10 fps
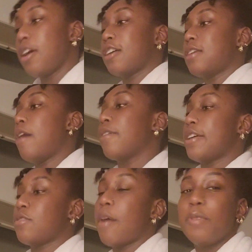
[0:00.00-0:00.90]
Cause I,
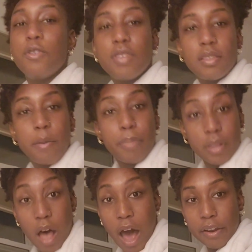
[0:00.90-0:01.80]
okay, so I'm using the
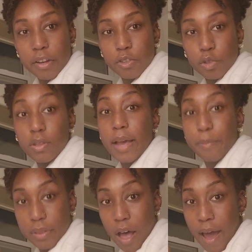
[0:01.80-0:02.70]
Plottr to
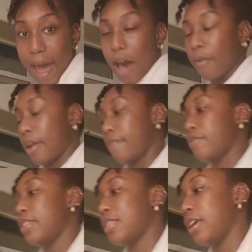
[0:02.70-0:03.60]
like plot out
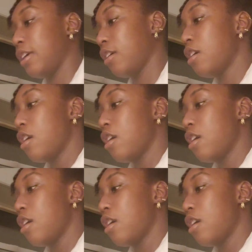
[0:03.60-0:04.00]
everything.